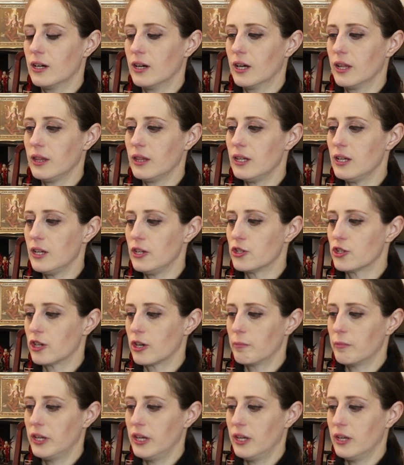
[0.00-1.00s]
on the
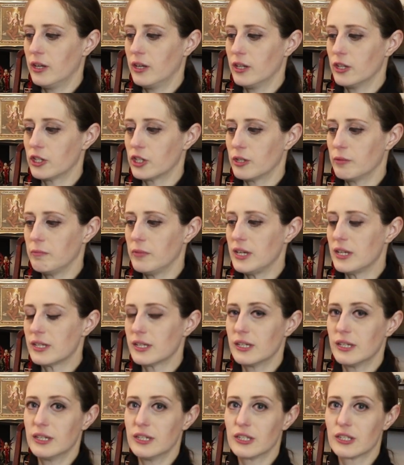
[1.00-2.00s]
German
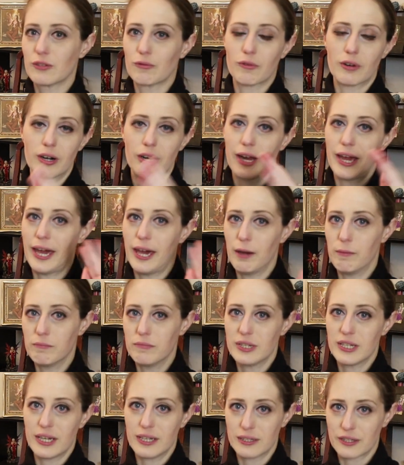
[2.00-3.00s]
chemises, or
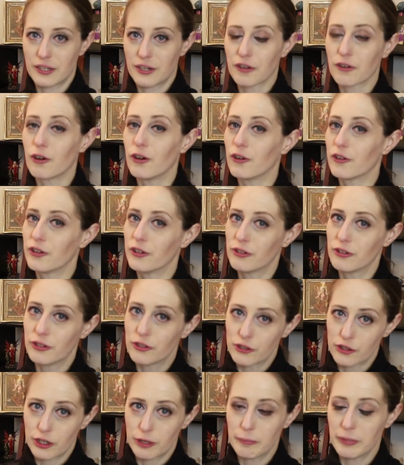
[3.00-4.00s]
hemmed as they're called in
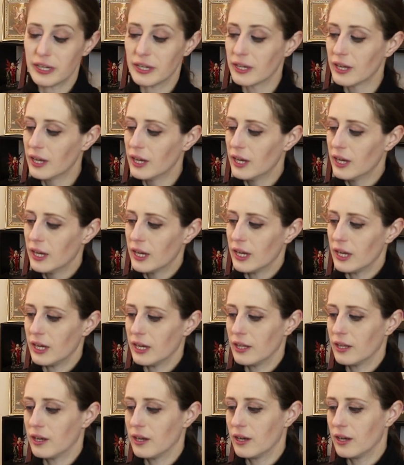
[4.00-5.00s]
German,
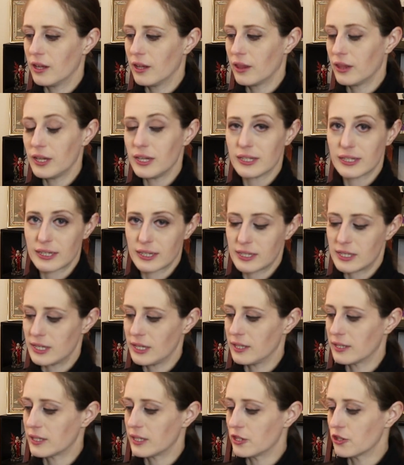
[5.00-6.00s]
in the
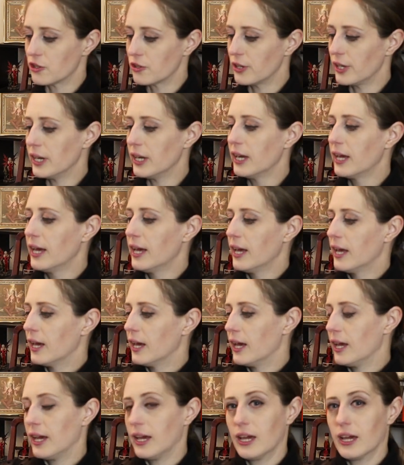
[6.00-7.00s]
16th century.
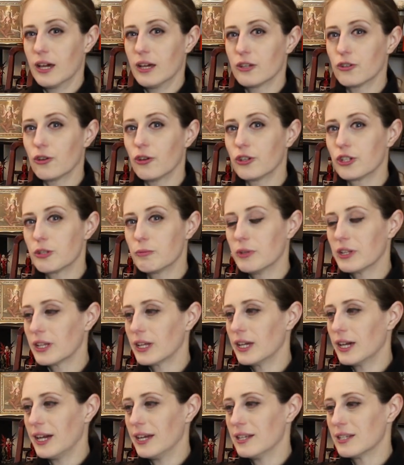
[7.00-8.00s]
And
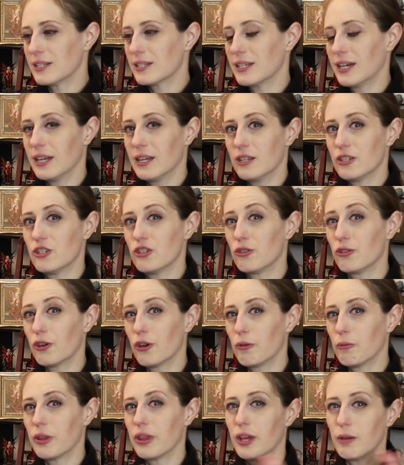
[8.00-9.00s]
ultimately I decided to
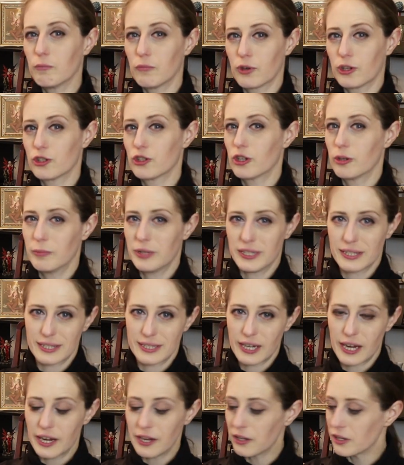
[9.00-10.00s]
go with a more German
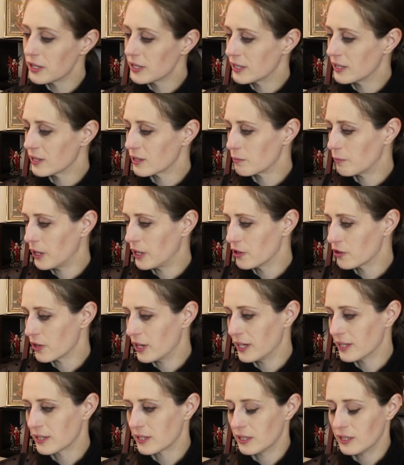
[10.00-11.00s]
style since my
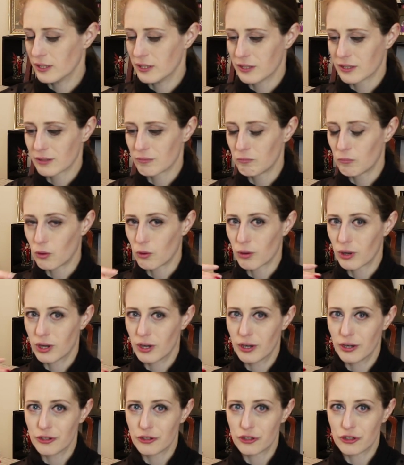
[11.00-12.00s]
dress is
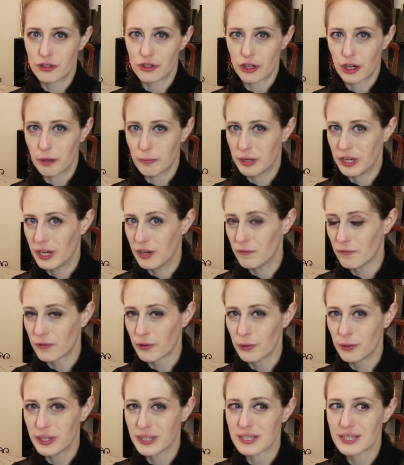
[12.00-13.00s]
more German
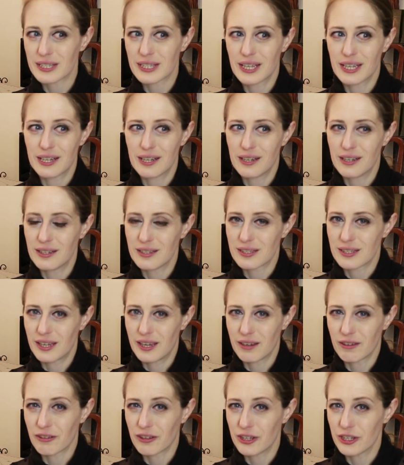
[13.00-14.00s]
influenced than it is
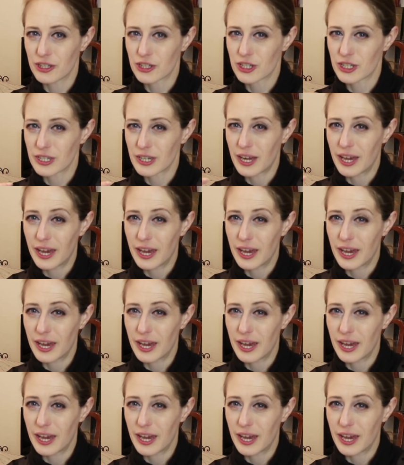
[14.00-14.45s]
English